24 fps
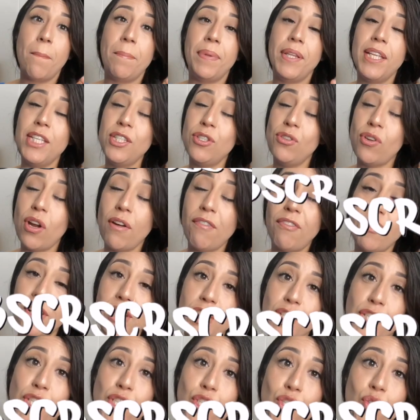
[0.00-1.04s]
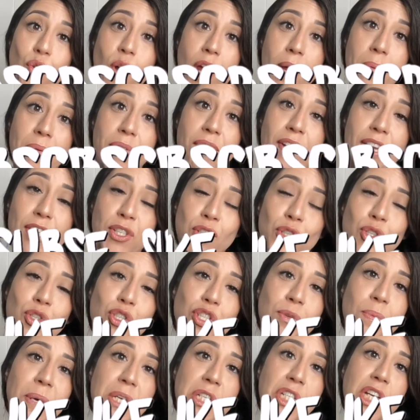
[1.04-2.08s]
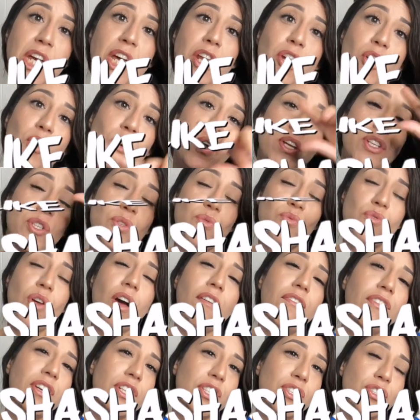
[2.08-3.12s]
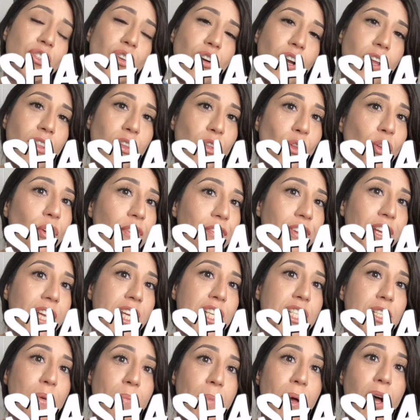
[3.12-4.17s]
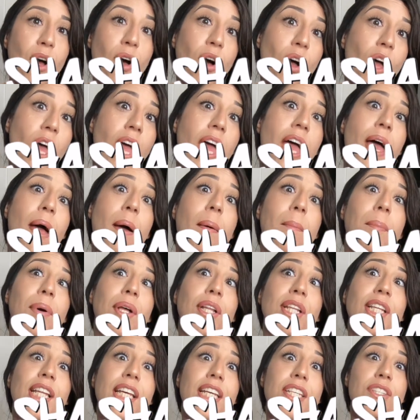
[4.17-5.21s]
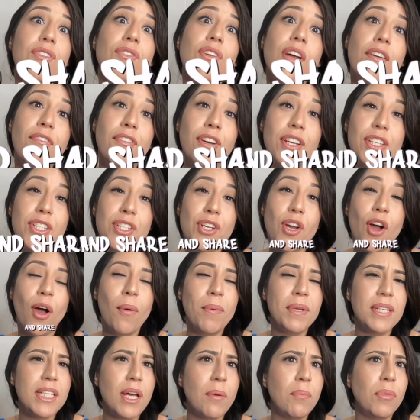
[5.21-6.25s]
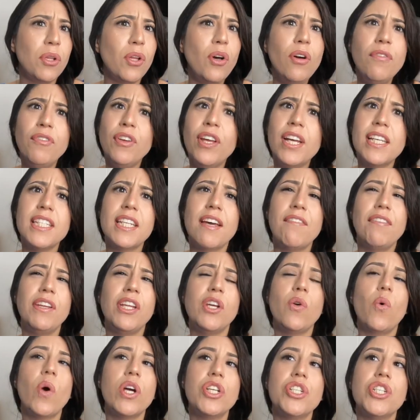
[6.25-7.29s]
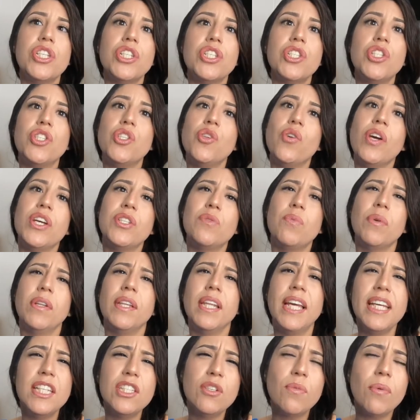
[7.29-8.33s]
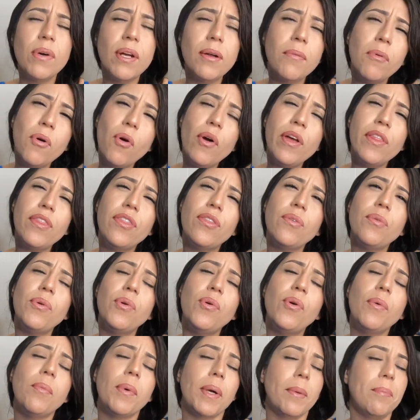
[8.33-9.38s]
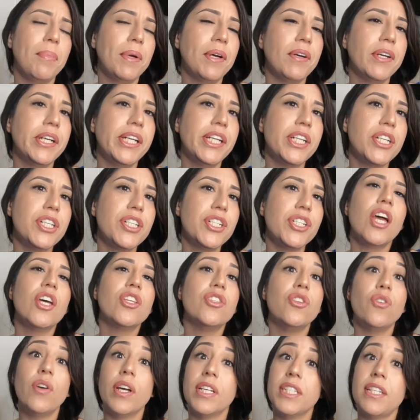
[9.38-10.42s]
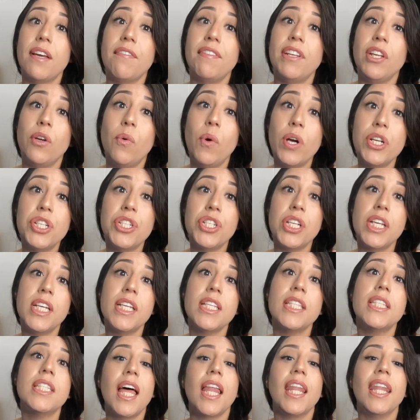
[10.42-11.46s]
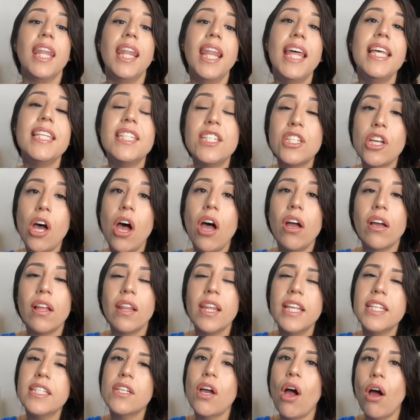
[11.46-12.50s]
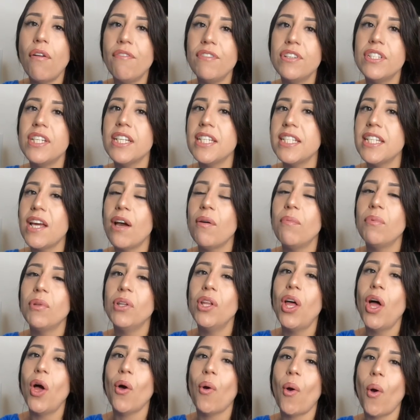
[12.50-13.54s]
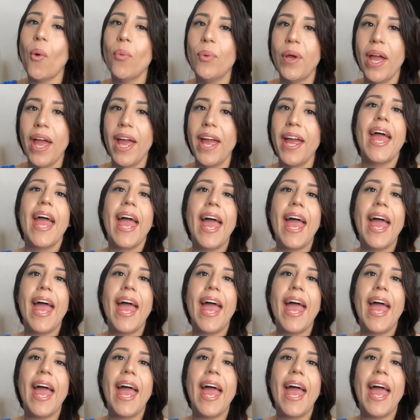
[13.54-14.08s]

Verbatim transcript: Please do not forget to subscribe if you guys are new to my channel. Do not forget to turn on the notification bell. Please do not forget to comment down below if you guys have any questions. Do you guys relate to what I'm going through and my barriers? Do you guys have any questions? Let's talk. Let's conversate down below, okay?